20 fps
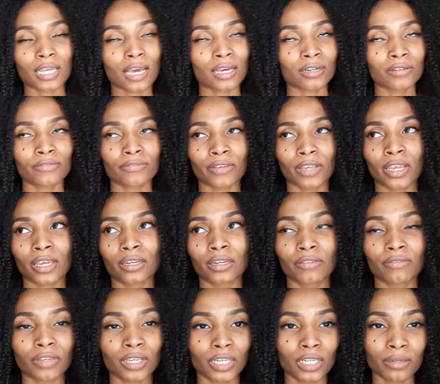not a fan
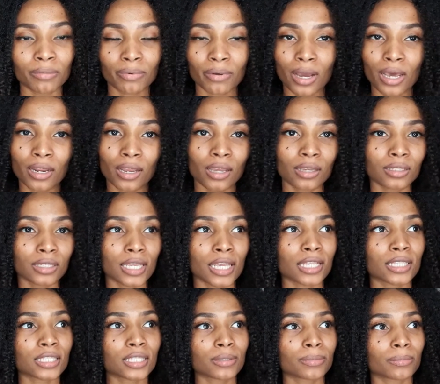of any product
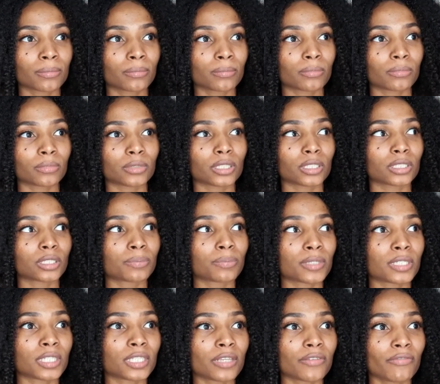that's
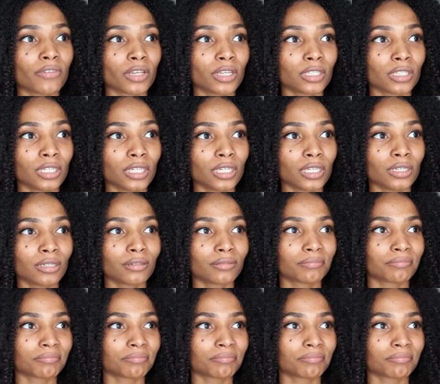specifically